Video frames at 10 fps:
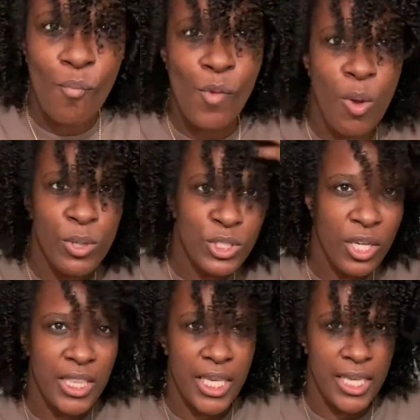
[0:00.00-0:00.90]
What y'all
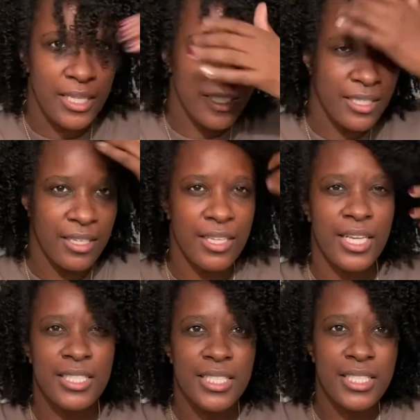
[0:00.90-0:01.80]
think? Y'all
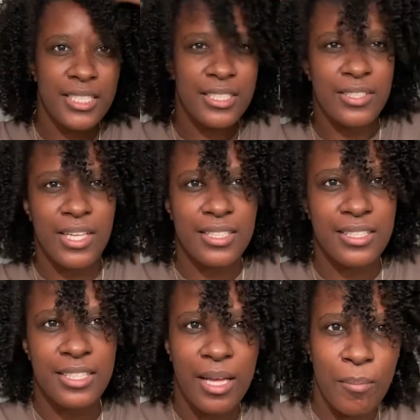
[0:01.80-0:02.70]
like this? You like the
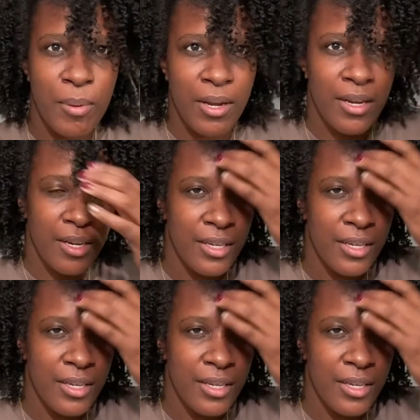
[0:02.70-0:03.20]
side part?